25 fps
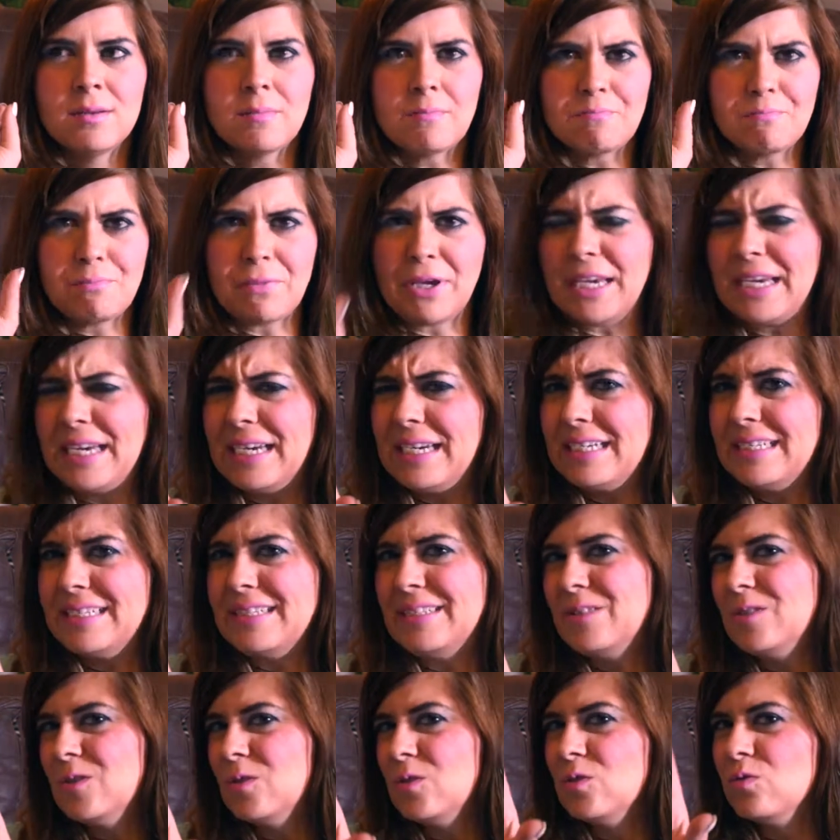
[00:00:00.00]

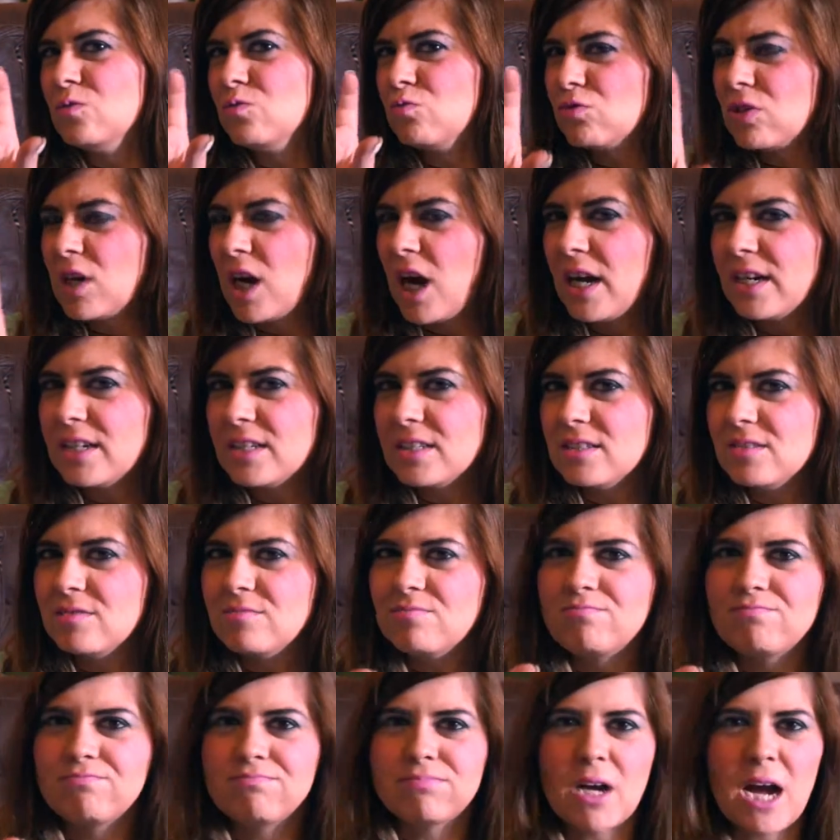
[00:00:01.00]
mean kind
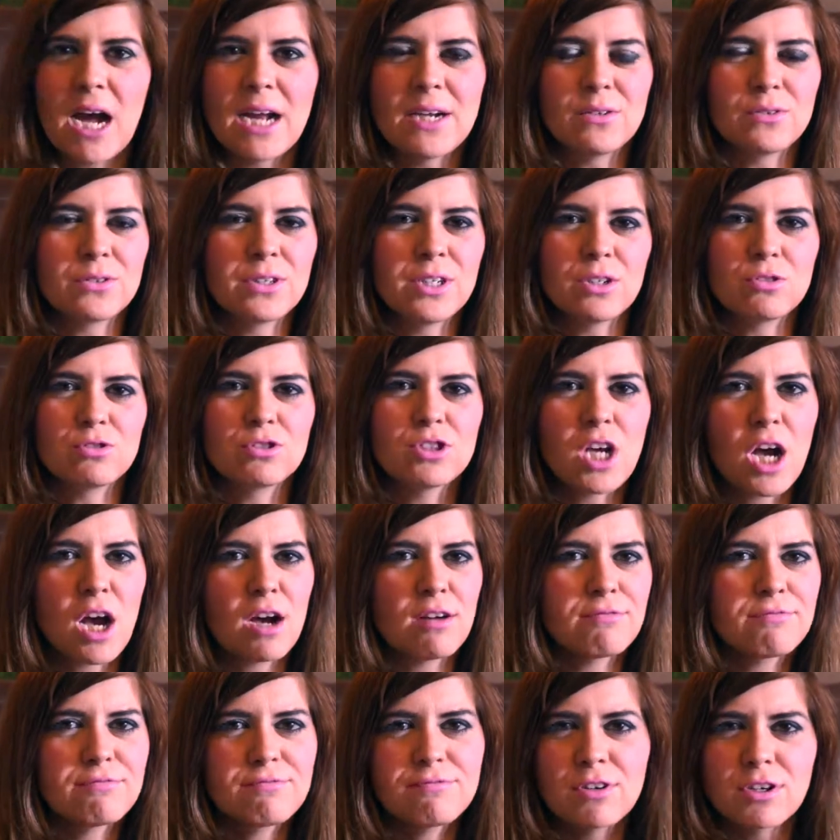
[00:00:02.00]
of, I don't know,
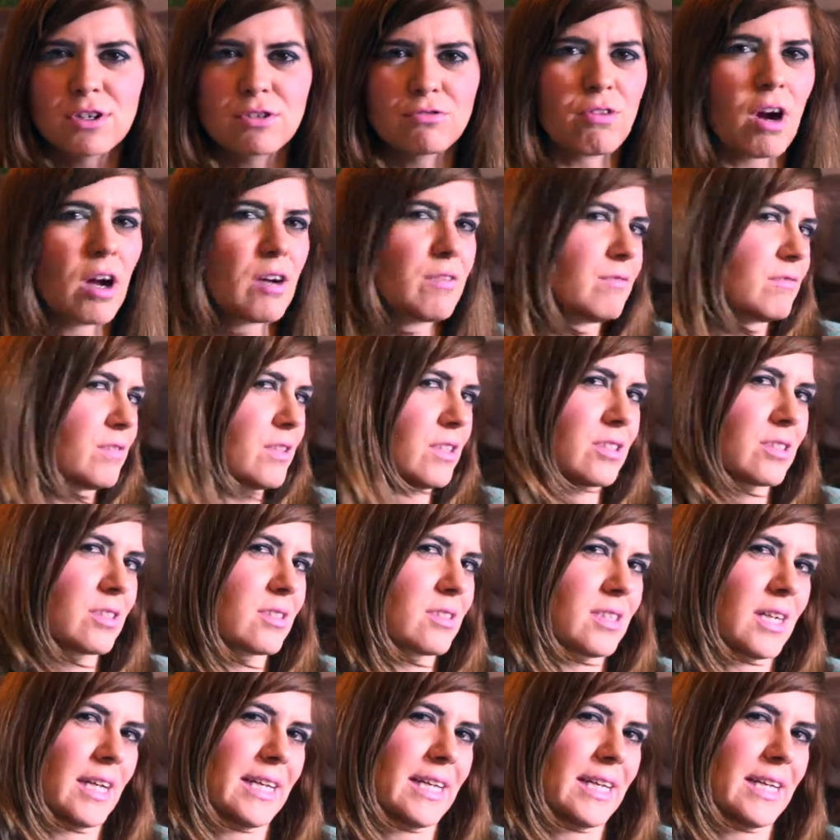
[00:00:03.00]
tough or rough look,